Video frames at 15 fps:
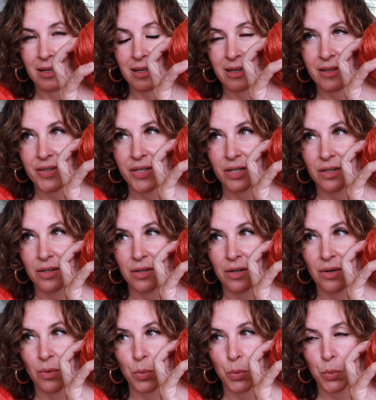
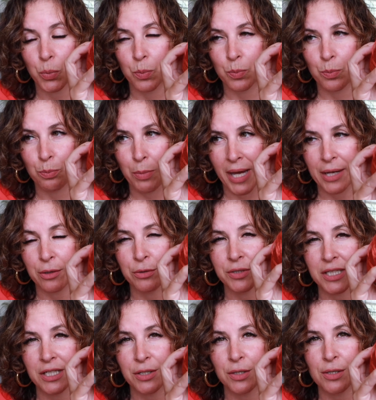The metal
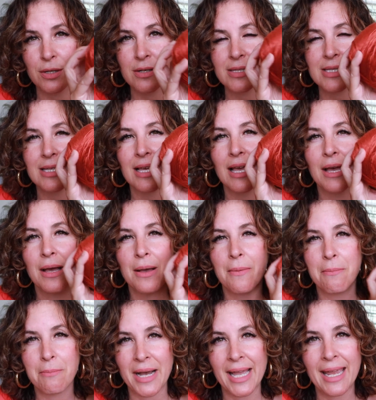needles,
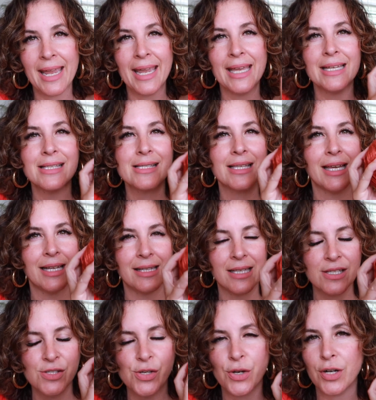my hands in
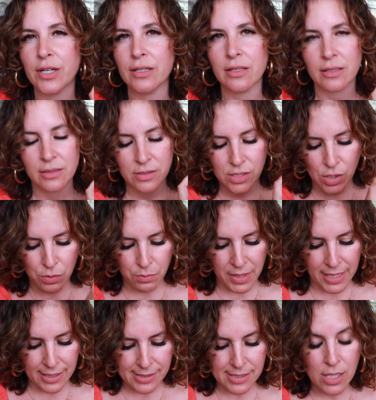this yarn don't
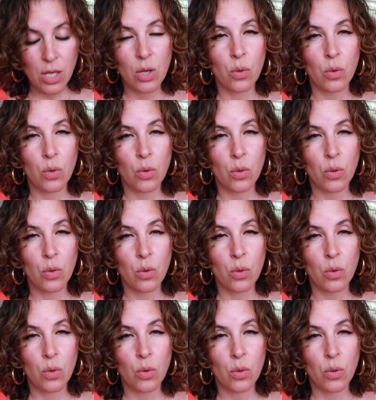mix.